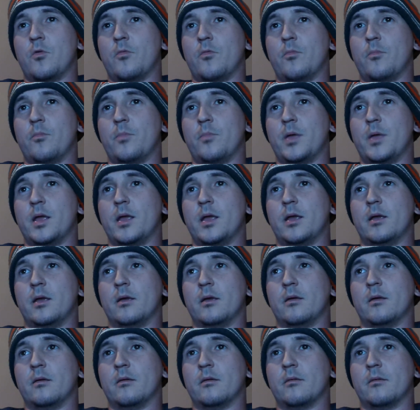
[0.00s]

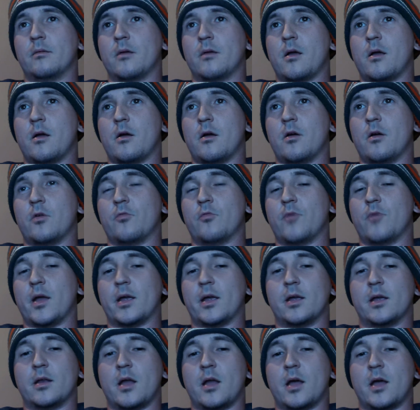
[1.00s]
being
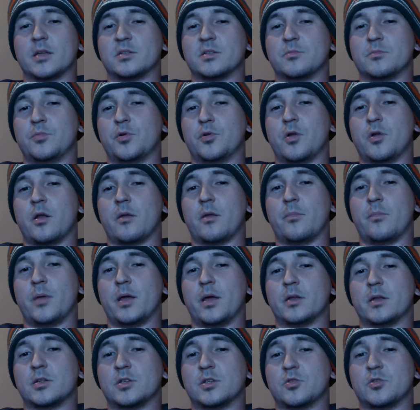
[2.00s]
recognized and put on a
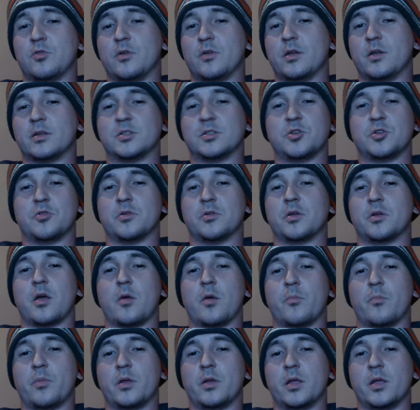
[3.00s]
pedestal at a certain
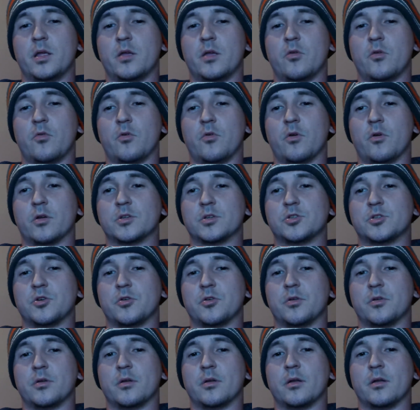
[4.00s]
company or a
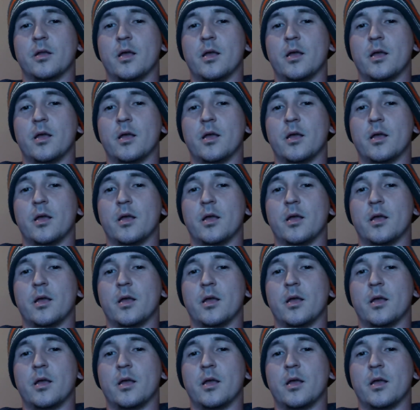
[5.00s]
certain,